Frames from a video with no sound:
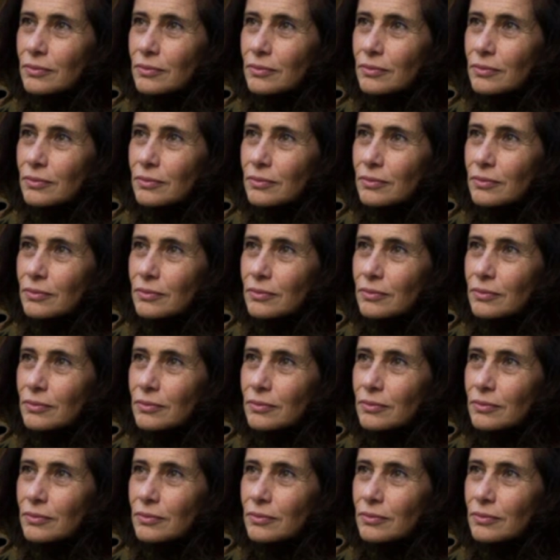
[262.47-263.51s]

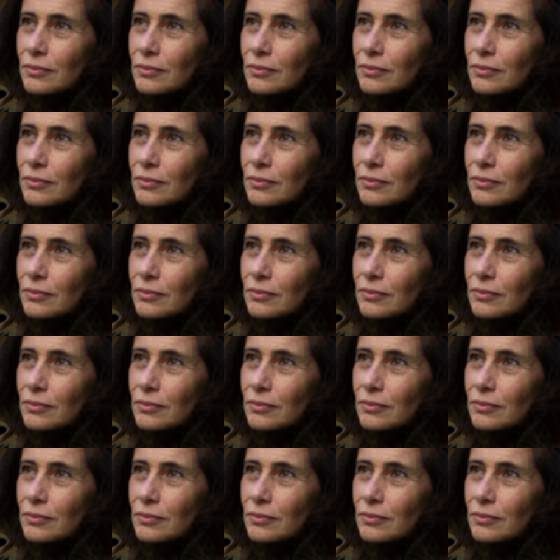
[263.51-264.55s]

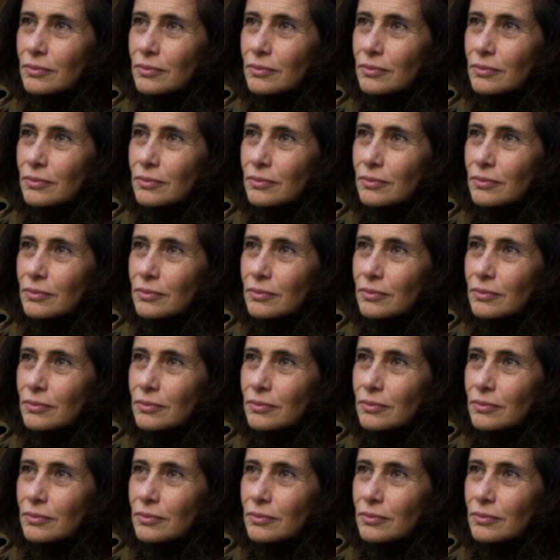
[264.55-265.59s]

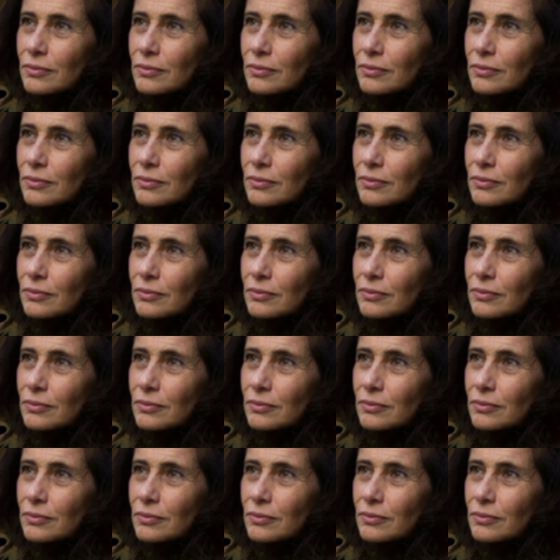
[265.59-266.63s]

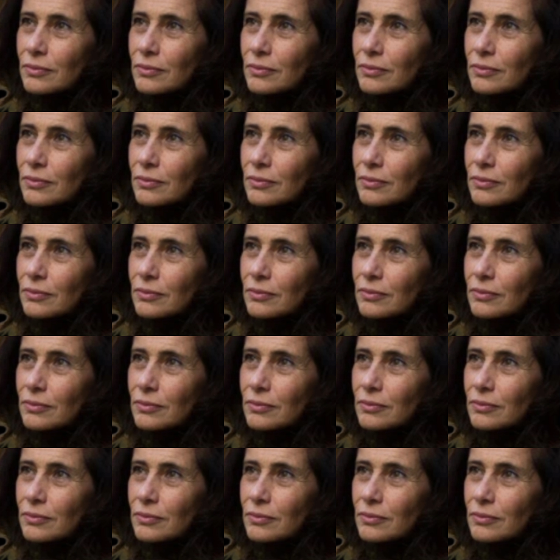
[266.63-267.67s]

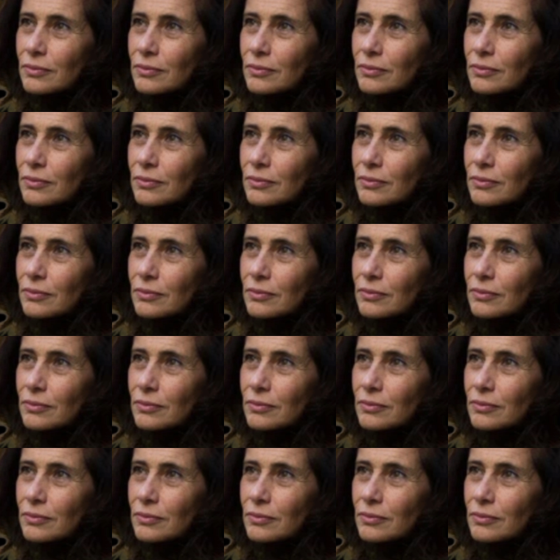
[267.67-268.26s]
The face doesn't move, so there is nothing to read.